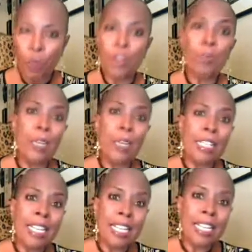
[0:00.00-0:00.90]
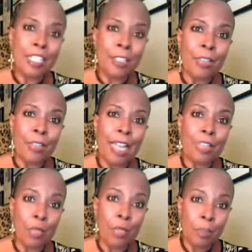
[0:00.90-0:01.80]
with breathing issues,
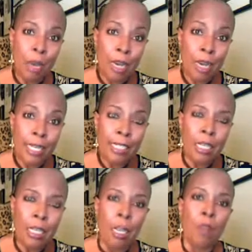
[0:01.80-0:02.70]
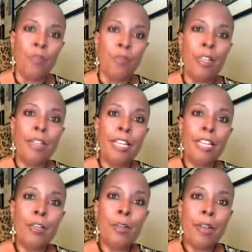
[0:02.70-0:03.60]
as was mine, then
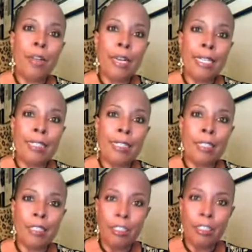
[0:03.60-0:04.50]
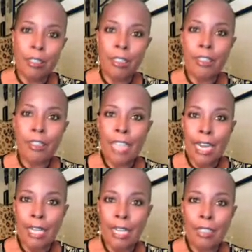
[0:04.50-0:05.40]
they utilize a series of
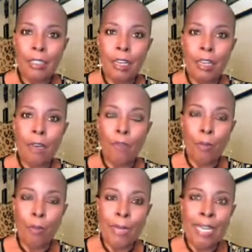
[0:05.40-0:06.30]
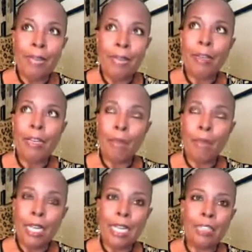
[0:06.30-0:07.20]
scans. For me,
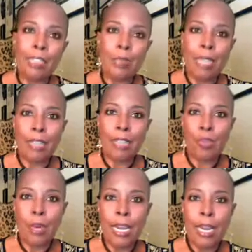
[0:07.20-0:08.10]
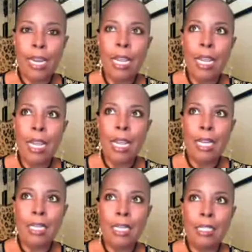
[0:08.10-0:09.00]
in my case, it was x-ray
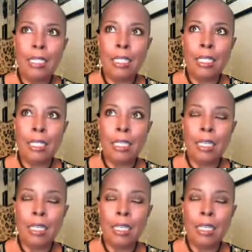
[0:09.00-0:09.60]
and